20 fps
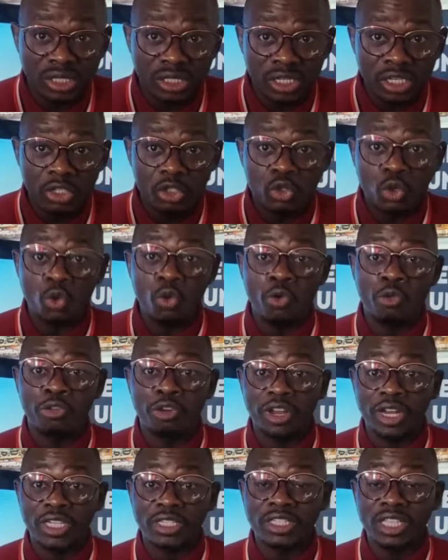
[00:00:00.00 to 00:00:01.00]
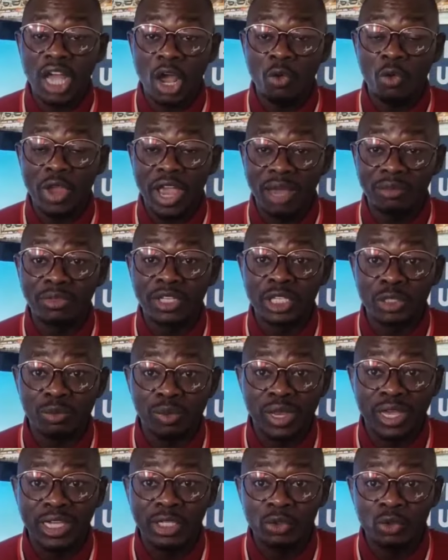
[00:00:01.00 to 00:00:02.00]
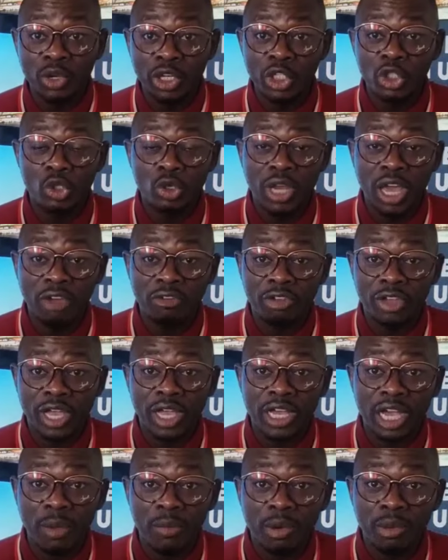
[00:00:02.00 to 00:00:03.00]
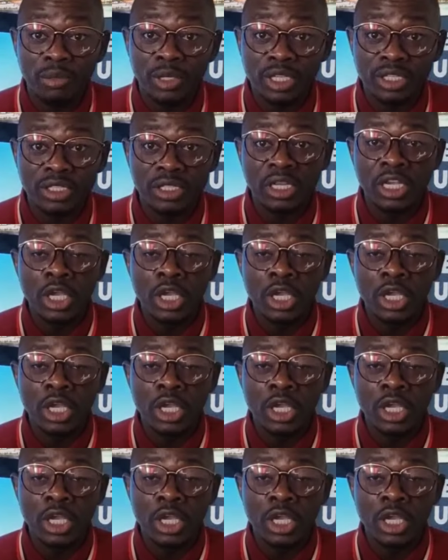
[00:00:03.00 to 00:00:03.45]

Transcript: So far as now, we have these players going to the African Cup of Nations.